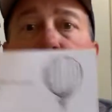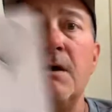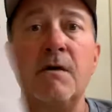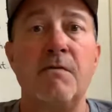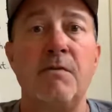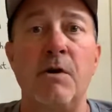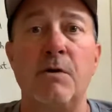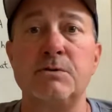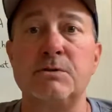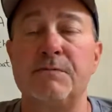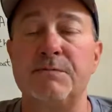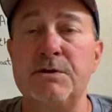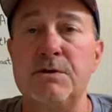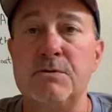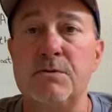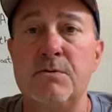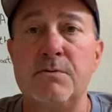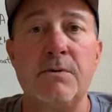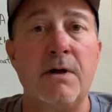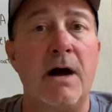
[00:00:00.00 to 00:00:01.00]
Those of
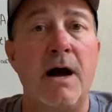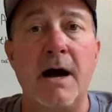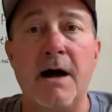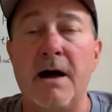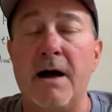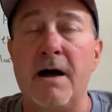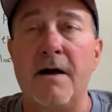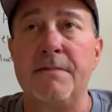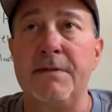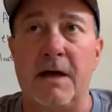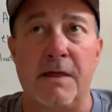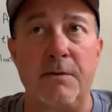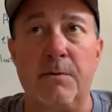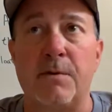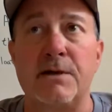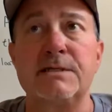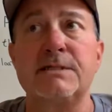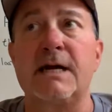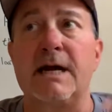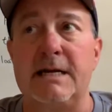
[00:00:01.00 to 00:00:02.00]
you, the other
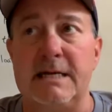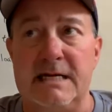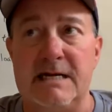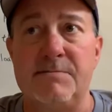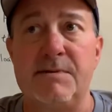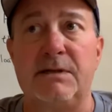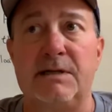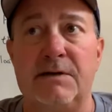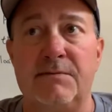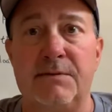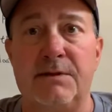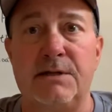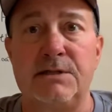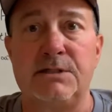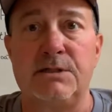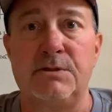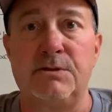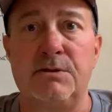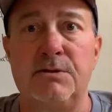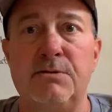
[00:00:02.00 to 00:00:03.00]
ones that I email everything
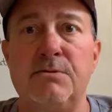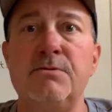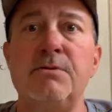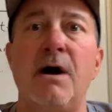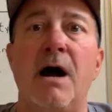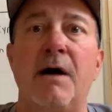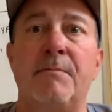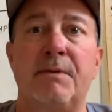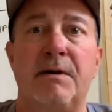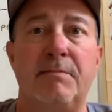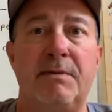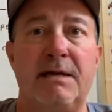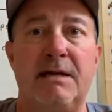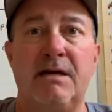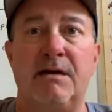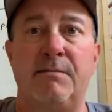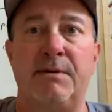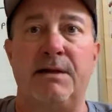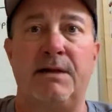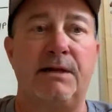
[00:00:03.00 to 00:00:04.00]
to you, I'm going to be
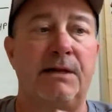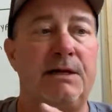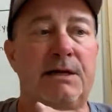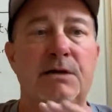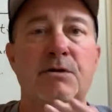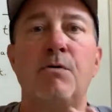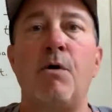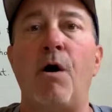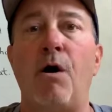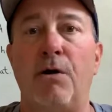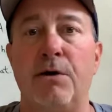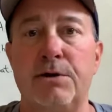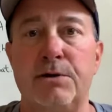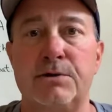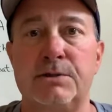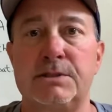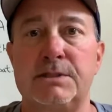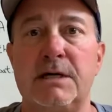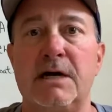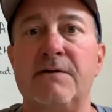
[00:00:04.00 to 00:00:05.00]
emailing you all your
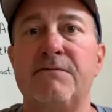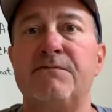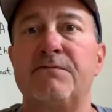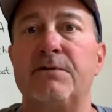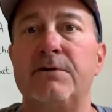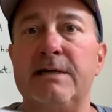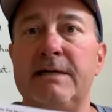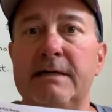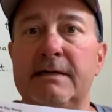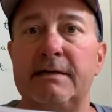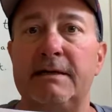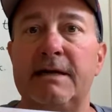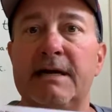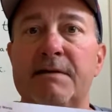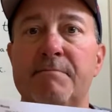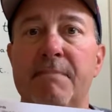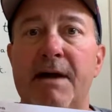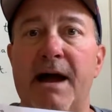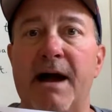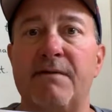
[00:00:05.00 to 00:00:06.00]
stuff for ELA
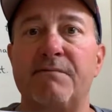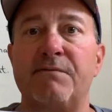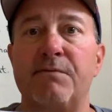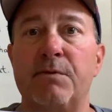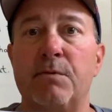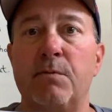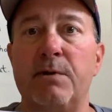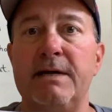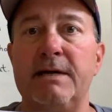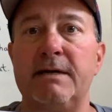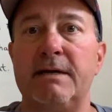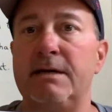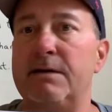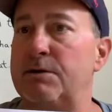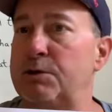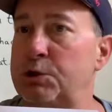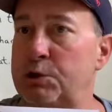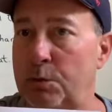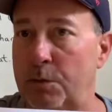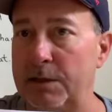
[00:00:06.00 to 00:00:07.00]
and math for the week
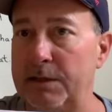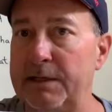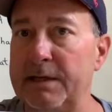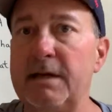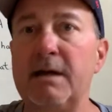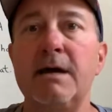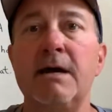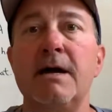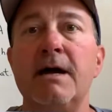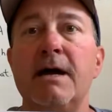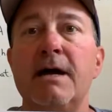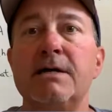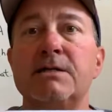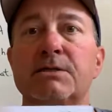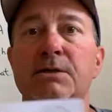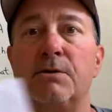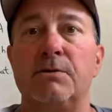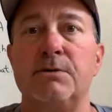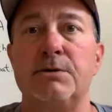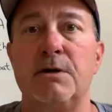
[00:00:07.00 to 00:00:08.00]
here shortly.
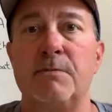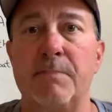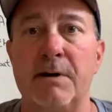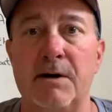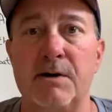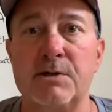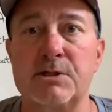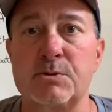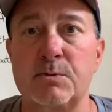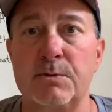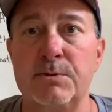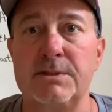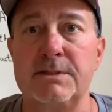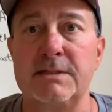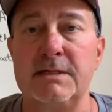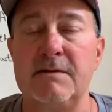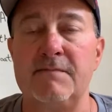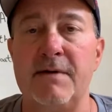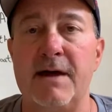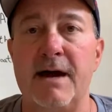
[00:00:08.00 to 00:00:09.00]
So, your parents will
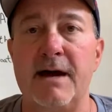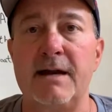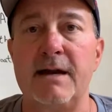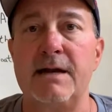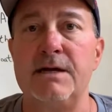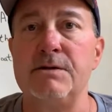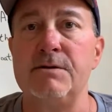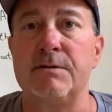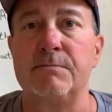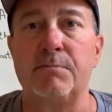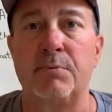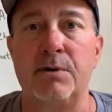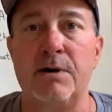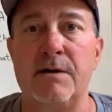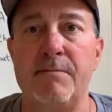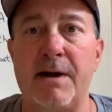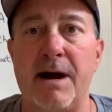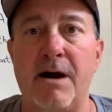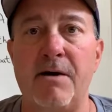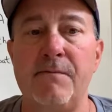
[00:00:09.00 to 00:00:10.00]
receive that and you can print
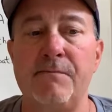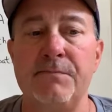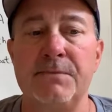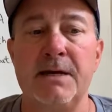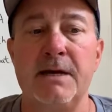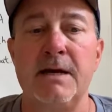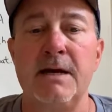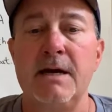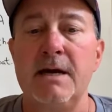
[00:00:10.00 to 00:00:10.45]
them out.